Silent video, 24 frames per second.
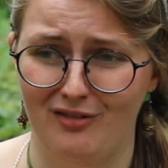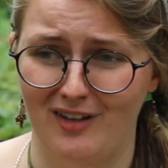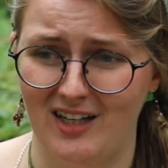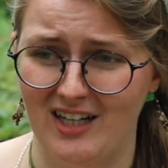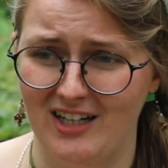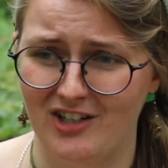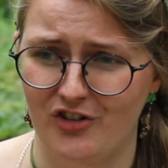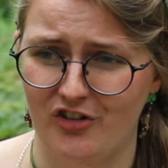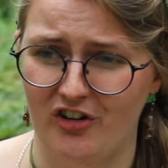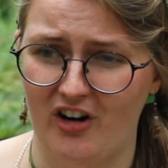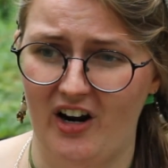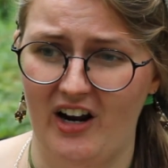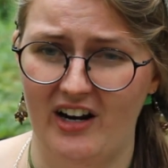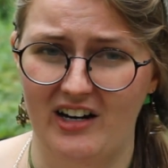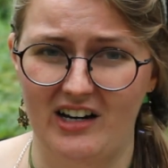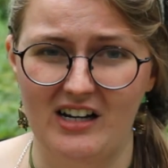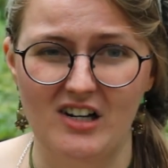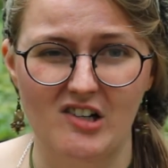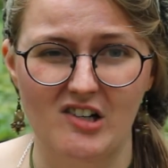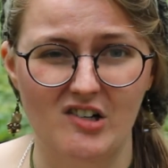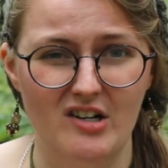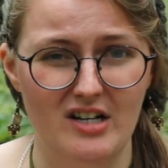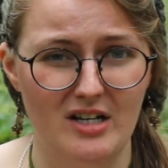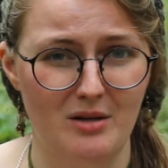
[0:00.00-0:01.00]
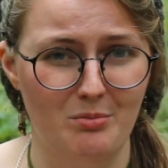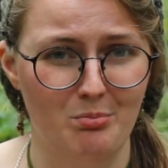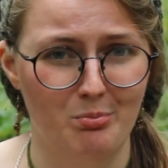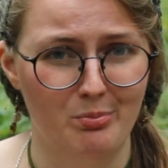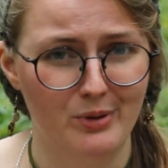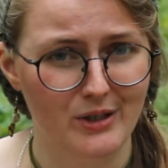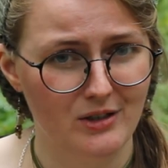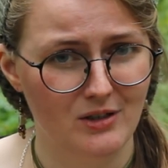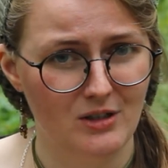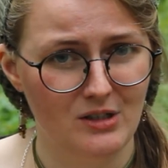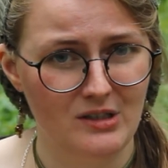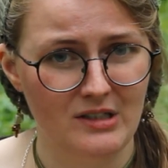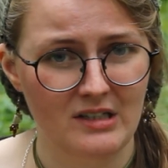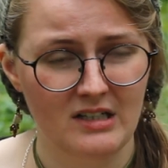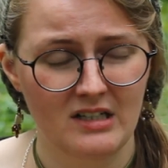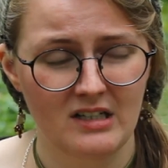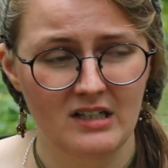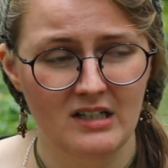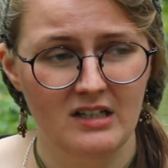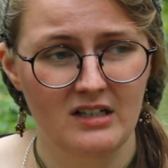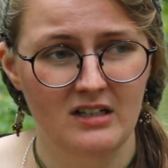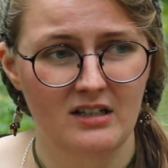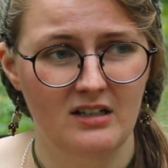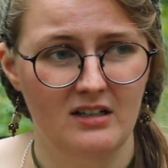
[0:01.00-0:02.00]
dried out and brittle
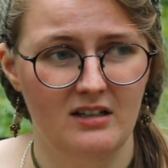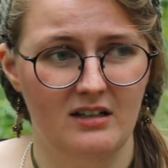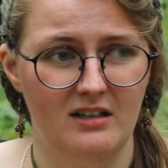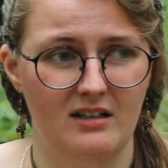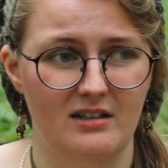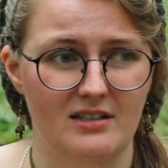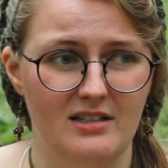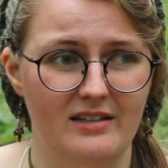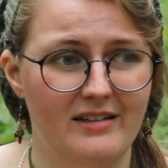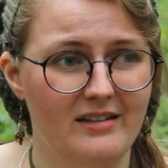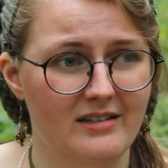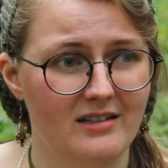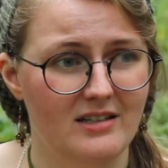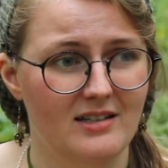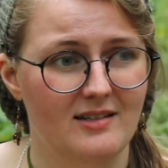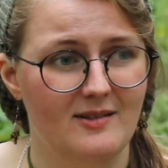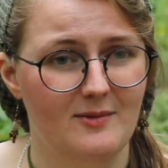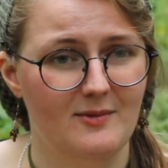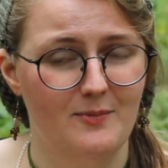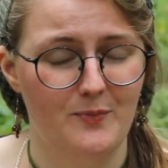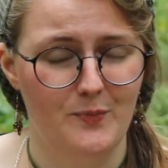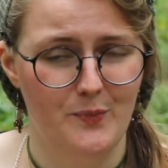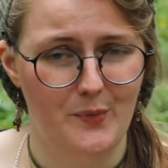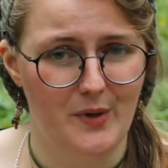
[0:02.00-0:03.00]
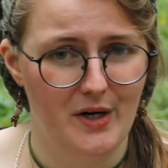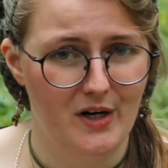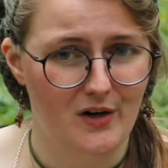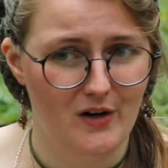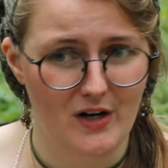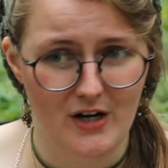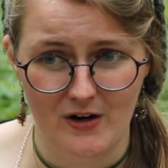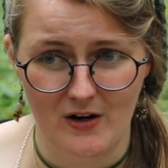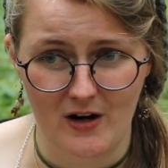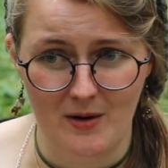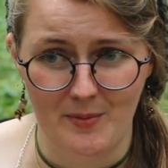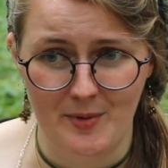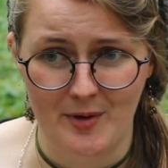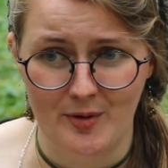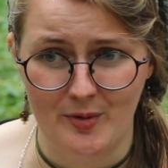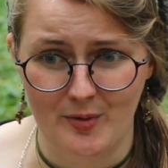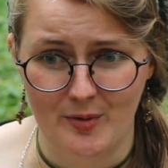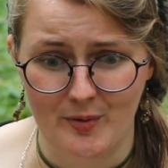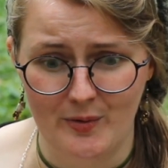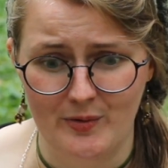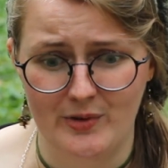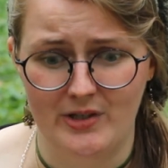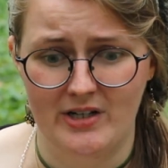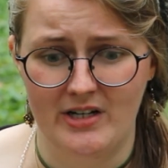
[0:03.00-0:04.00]
since my great-grandma
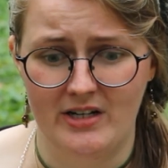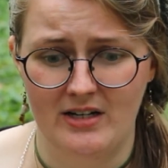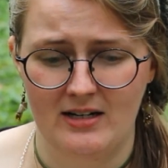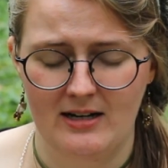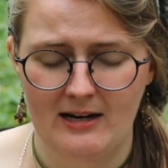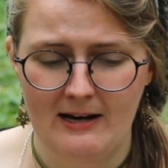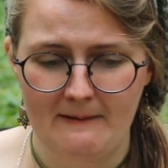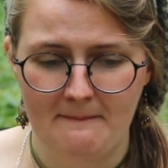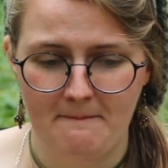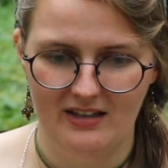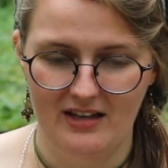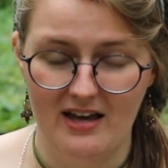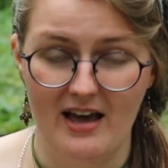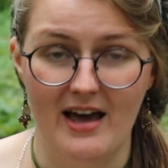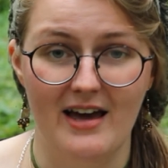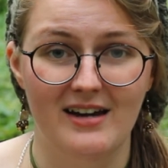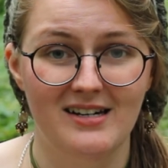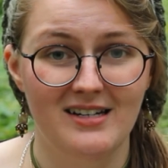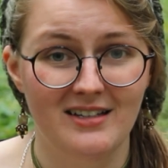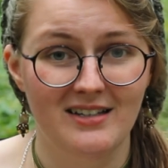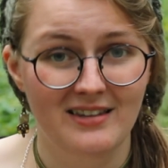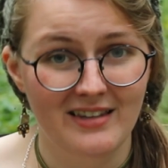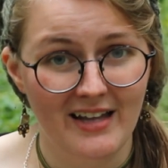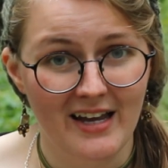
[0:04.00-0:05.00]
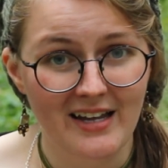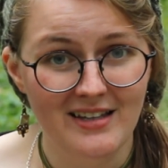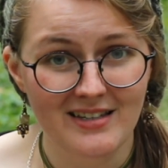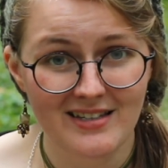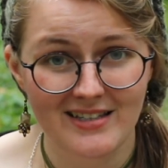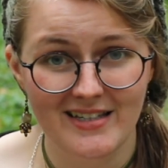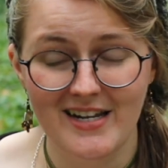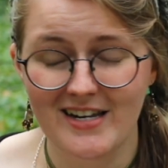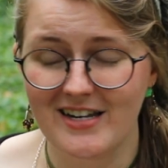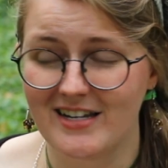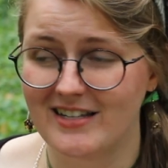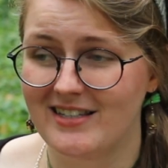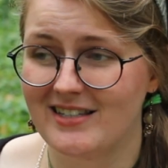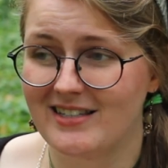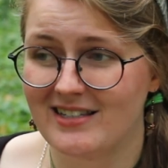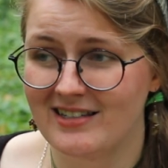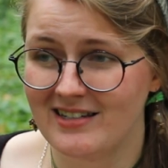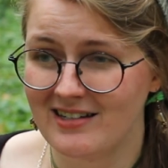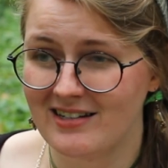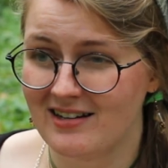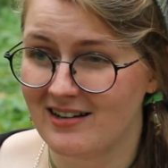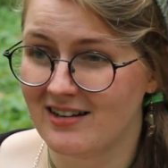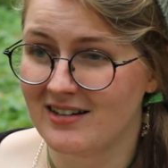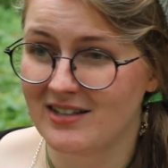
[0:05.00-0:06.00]
owned it, and in that state it's
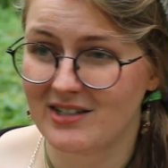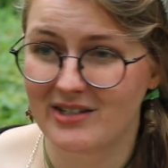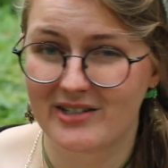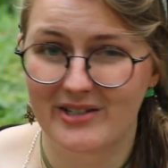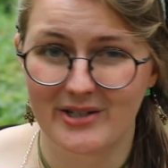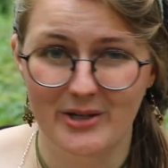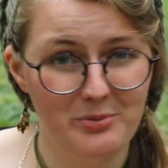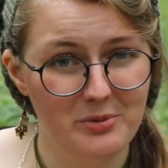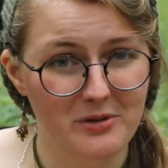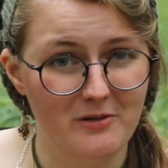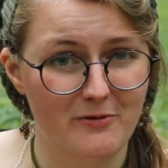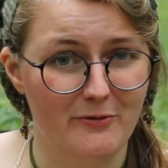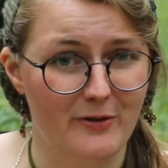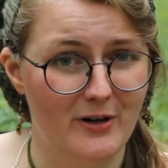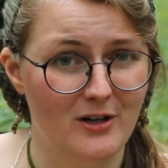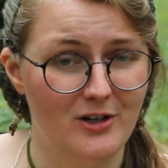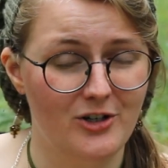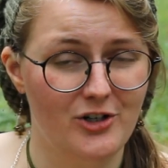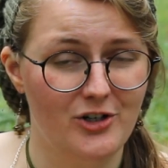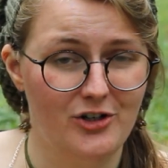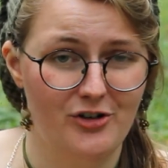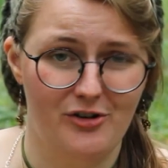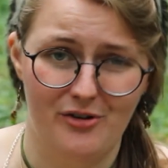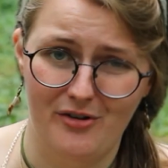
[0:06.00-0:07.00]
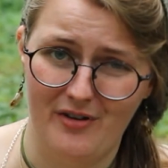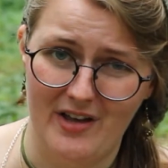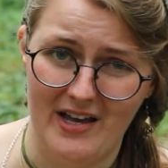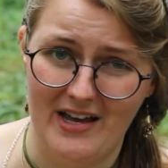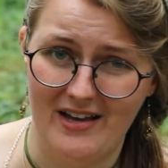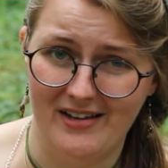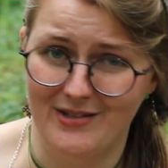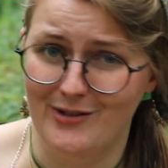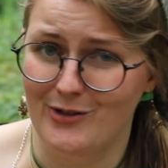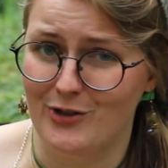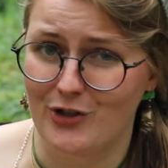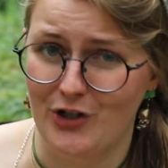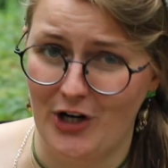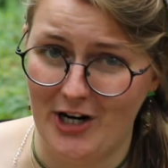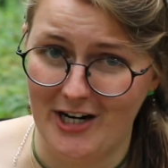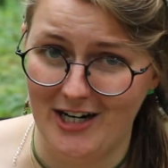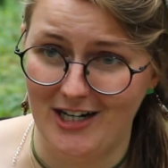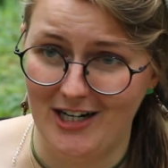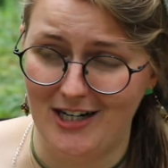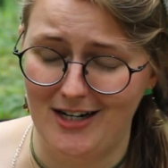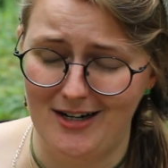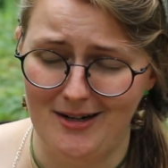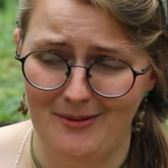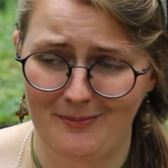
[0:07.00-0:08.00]
not super functional as a
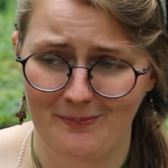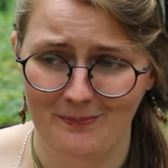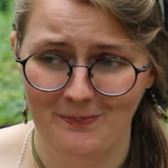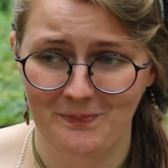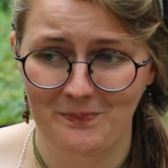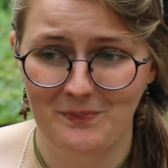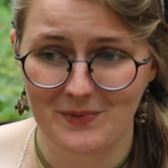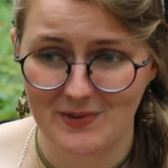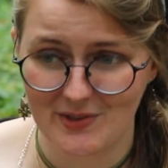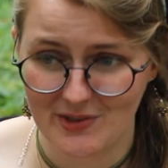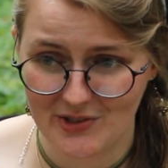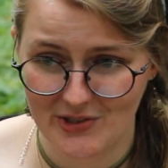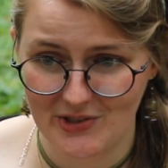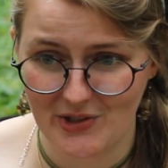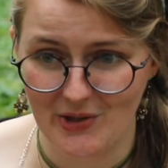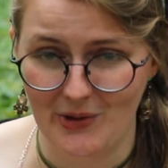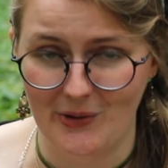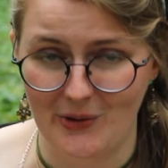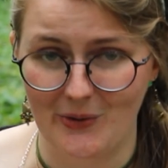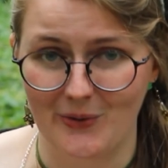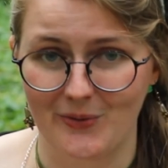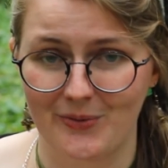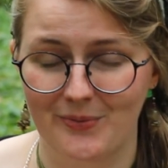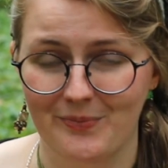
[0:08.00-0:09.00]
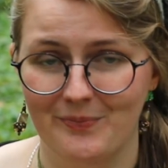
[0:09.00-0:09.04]
chair. So